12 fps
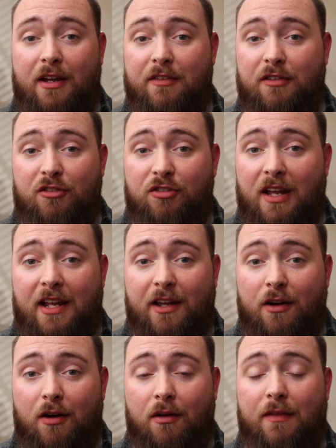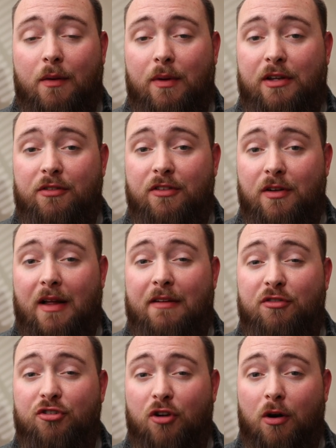doesn't shake at all, that way you still
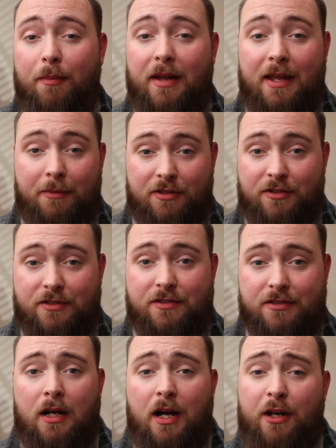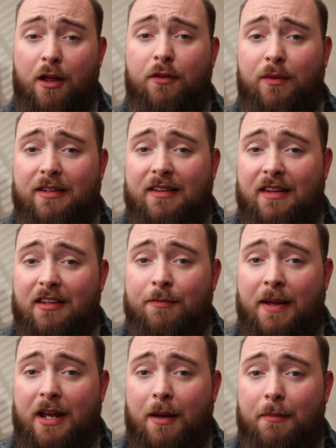have sharp images. Another reason this
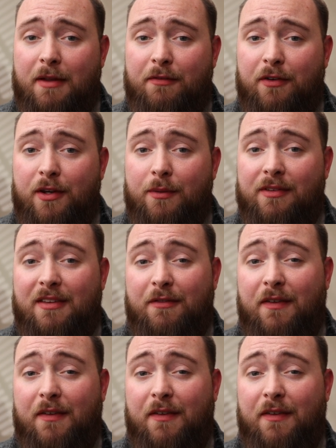may not be for you is the